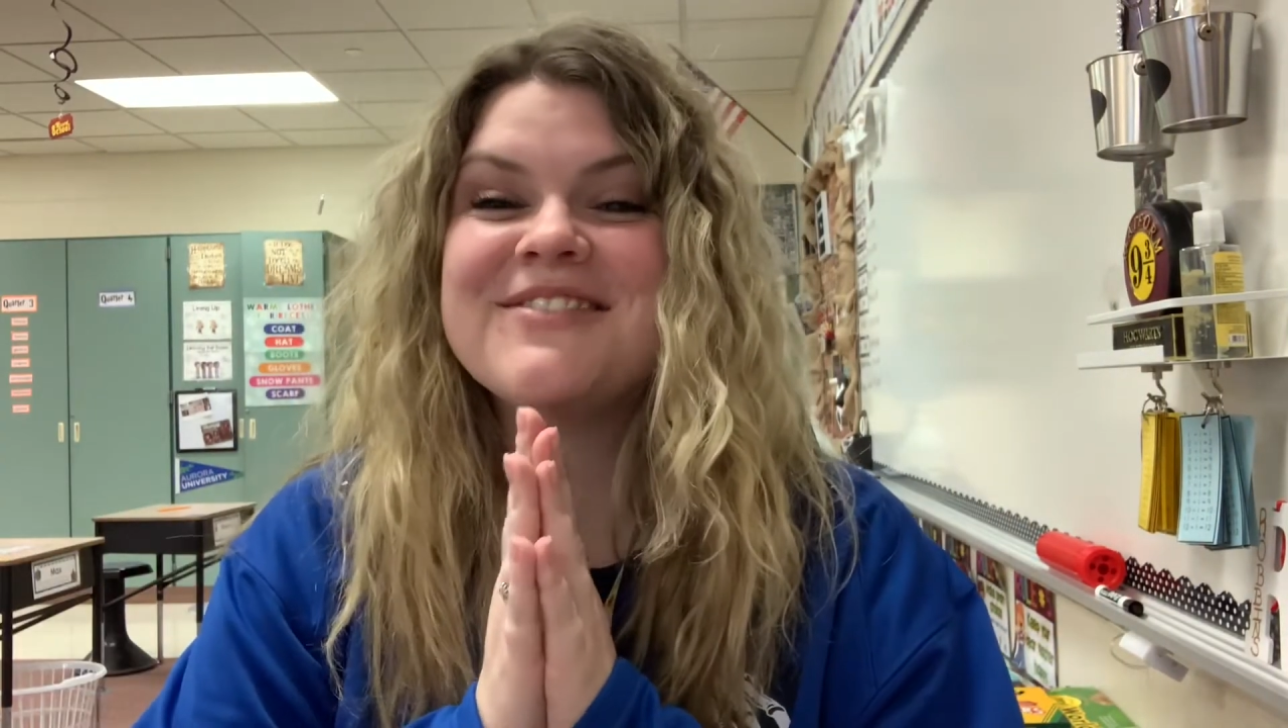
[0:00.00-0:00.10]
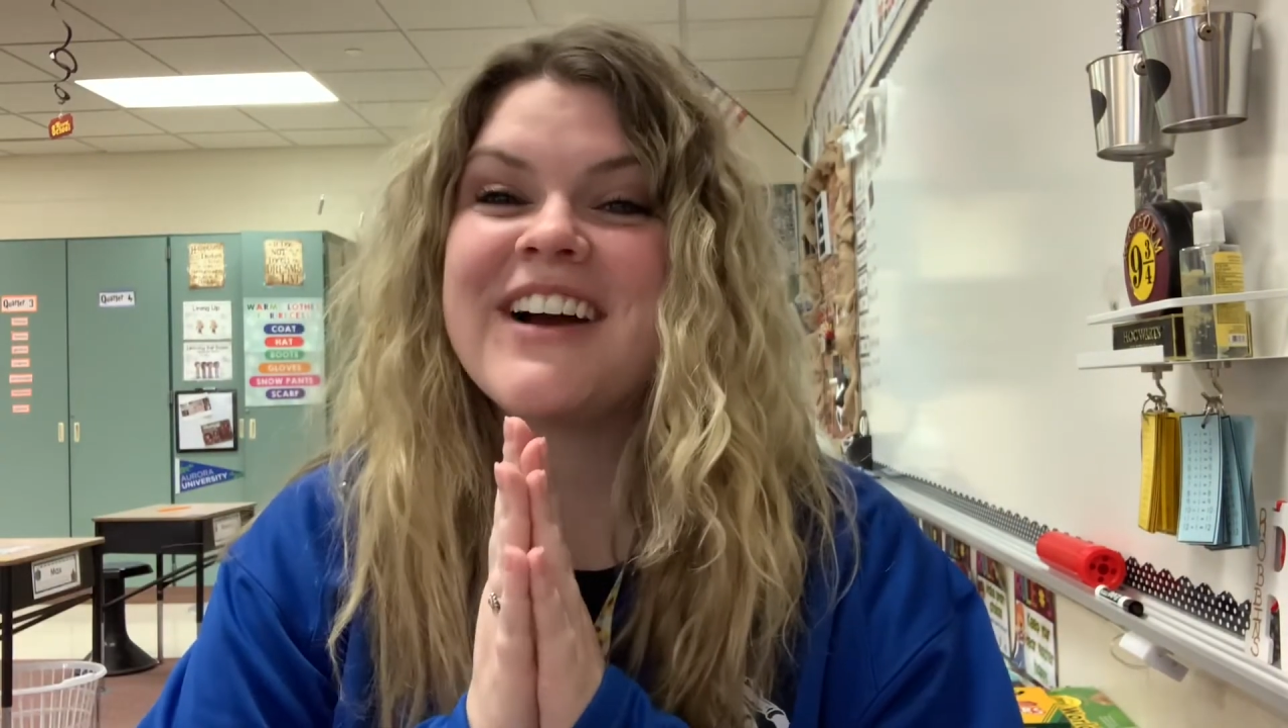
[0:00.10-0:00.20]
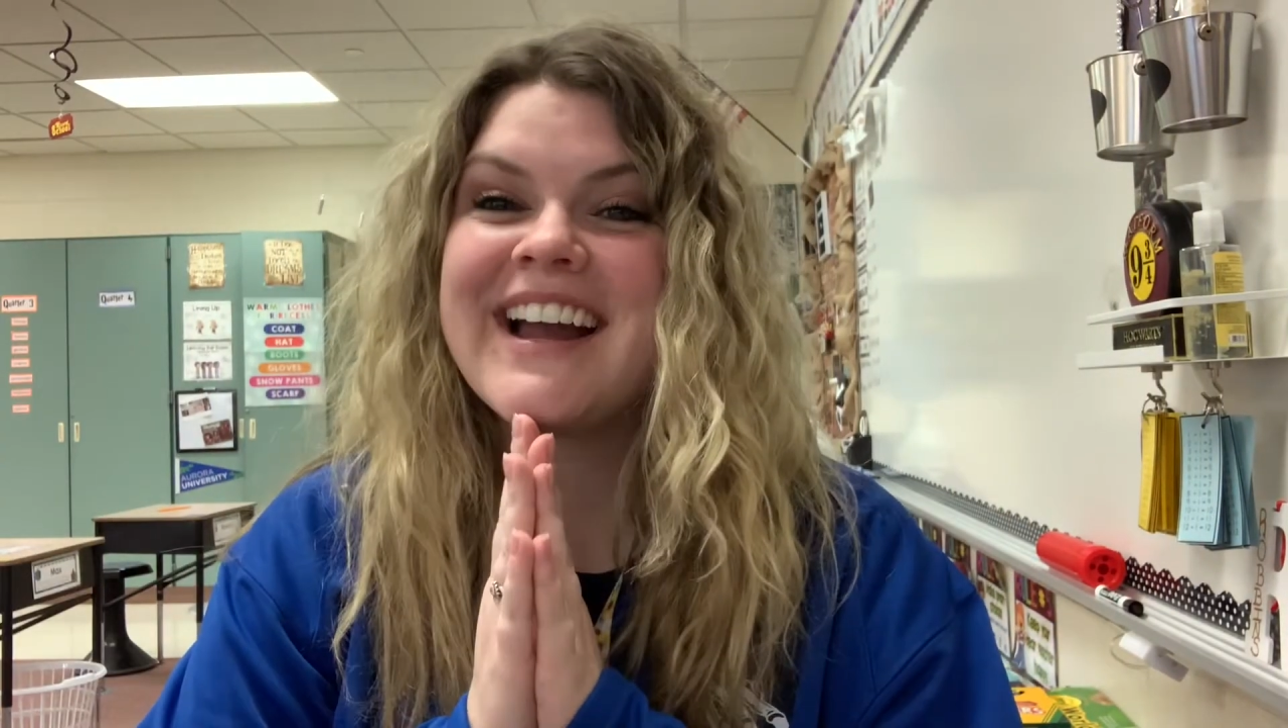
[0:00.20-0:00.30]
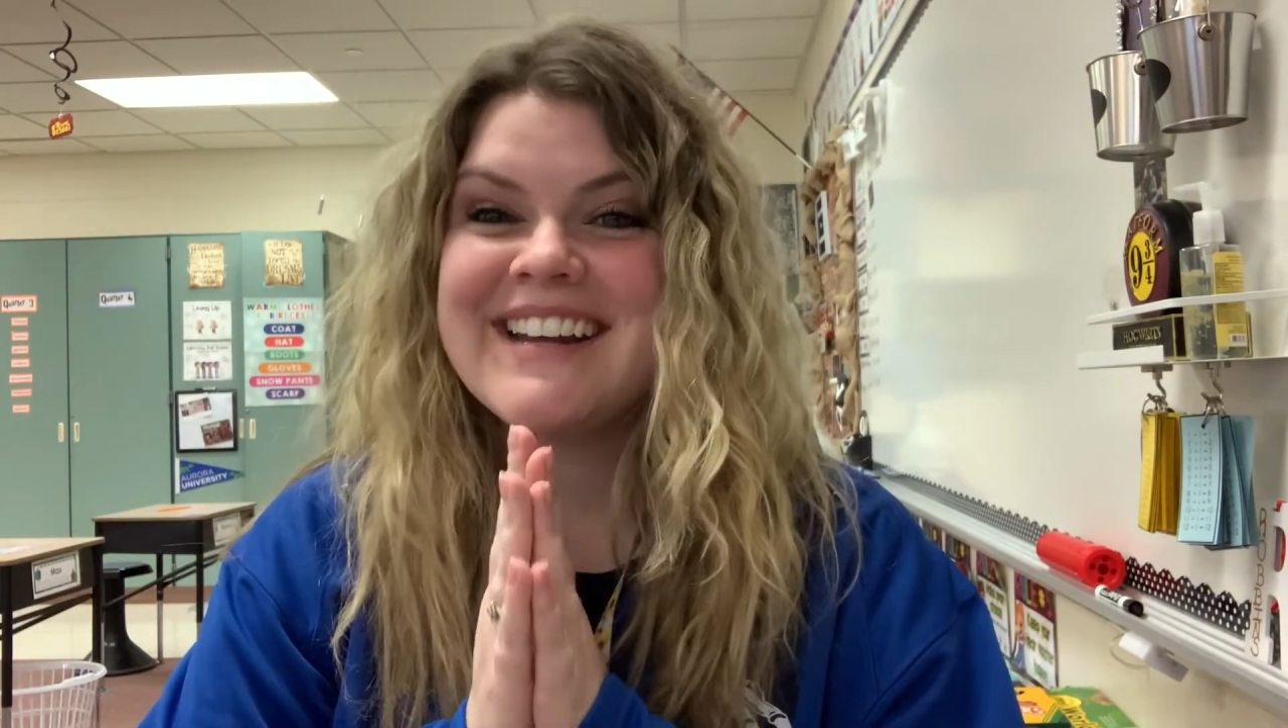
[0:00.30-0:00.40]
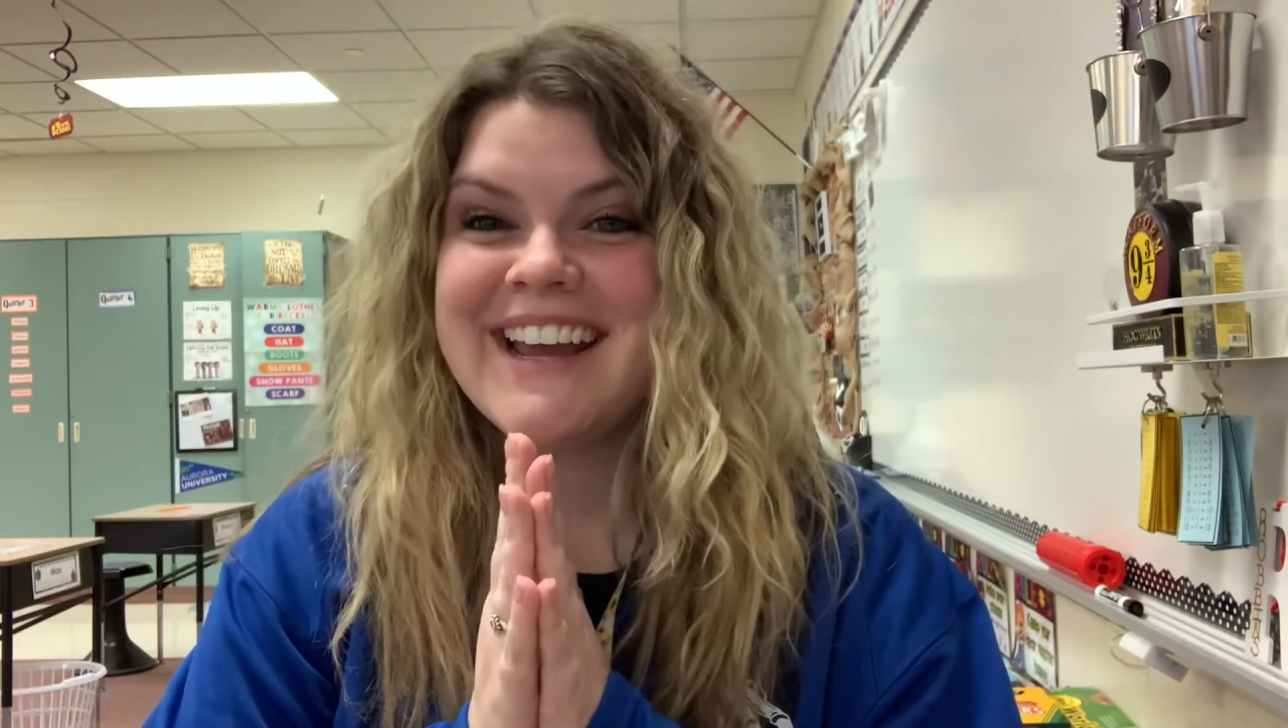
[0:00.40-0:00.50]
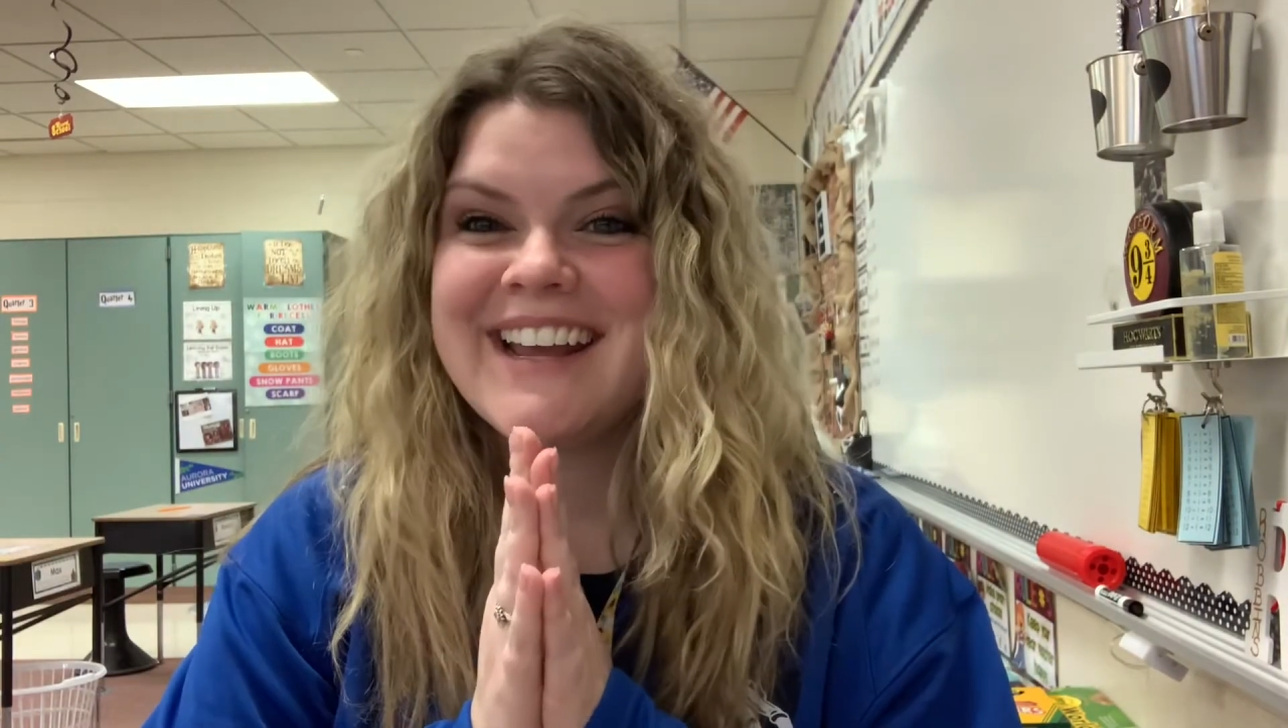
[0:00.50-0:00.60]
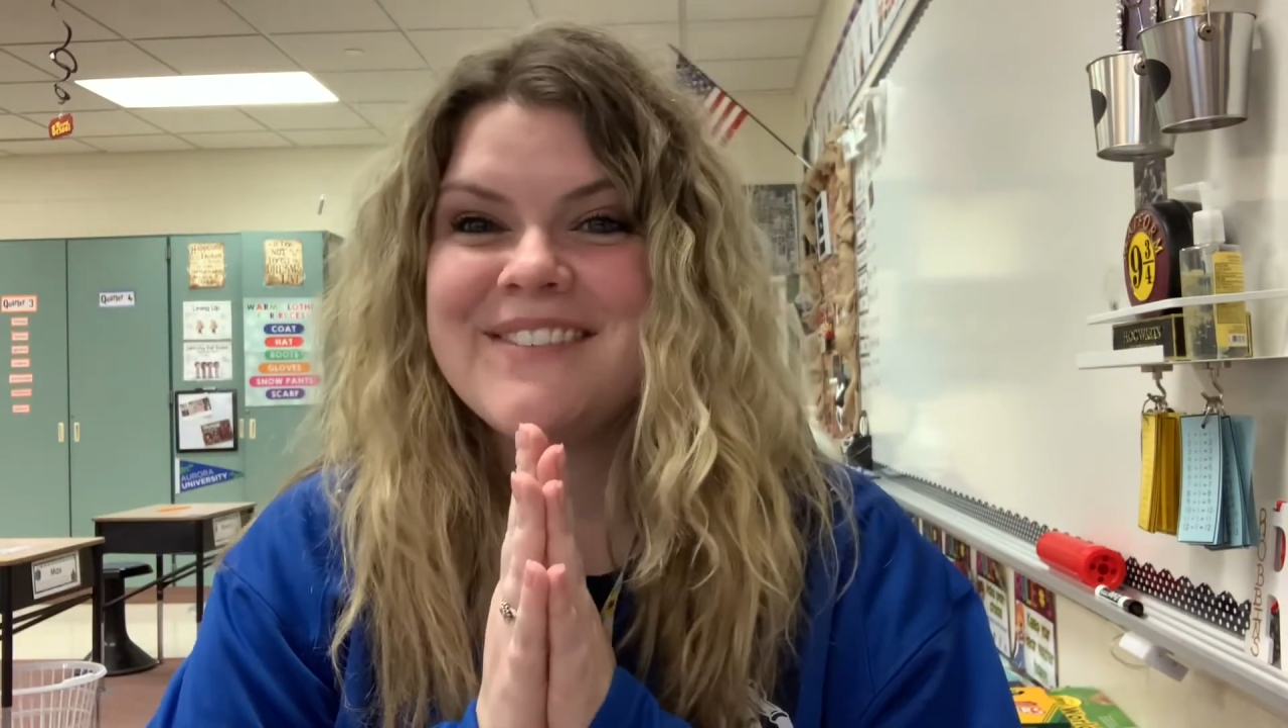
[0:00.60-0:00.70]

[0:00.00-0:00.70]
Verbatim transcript: Friday.